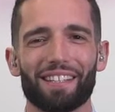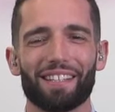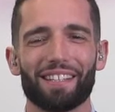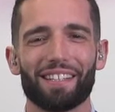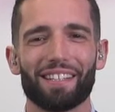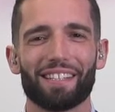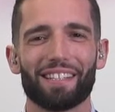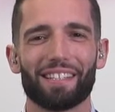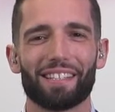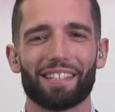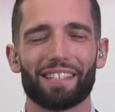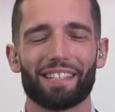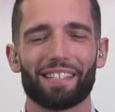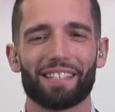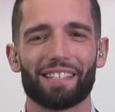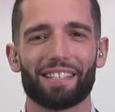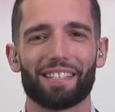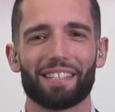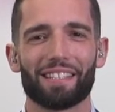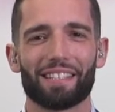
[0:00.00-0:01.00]

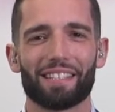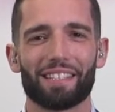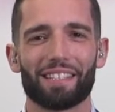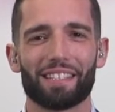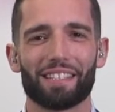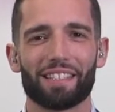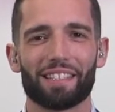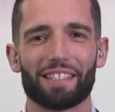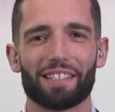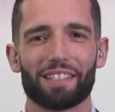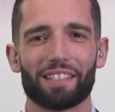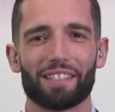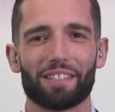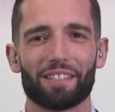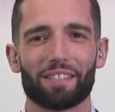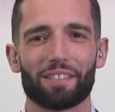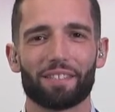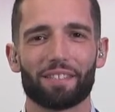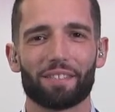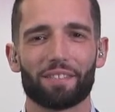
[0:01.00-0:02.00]

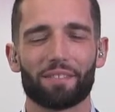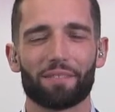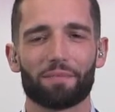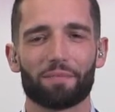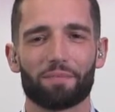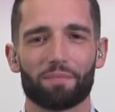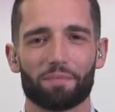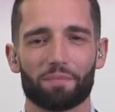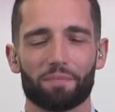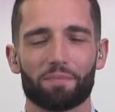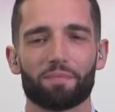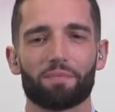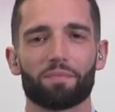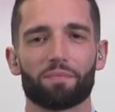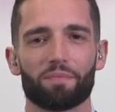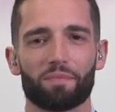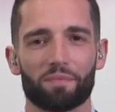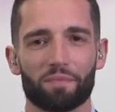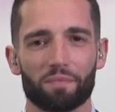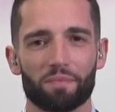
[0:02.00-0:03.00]

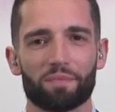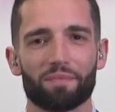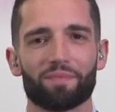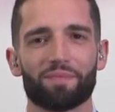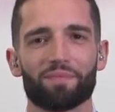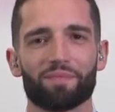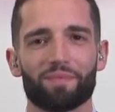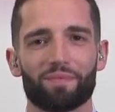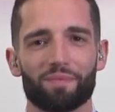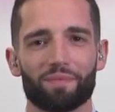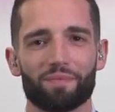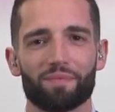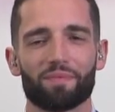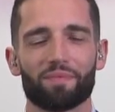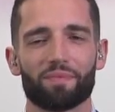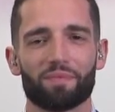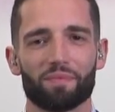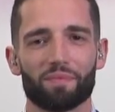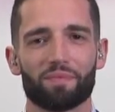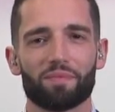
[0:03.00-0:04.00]

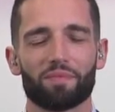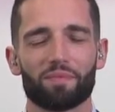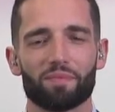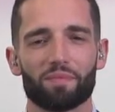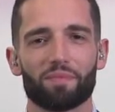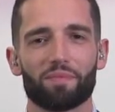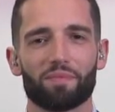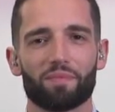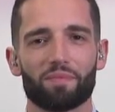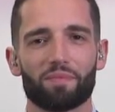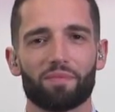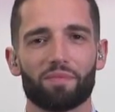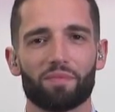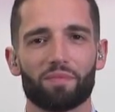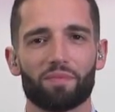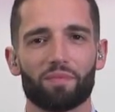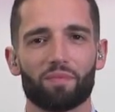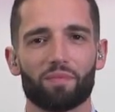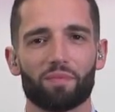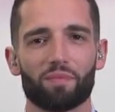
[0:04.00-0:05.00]

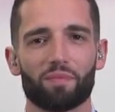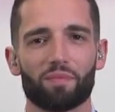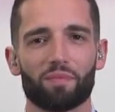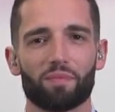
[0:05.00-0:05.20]
(not speaking)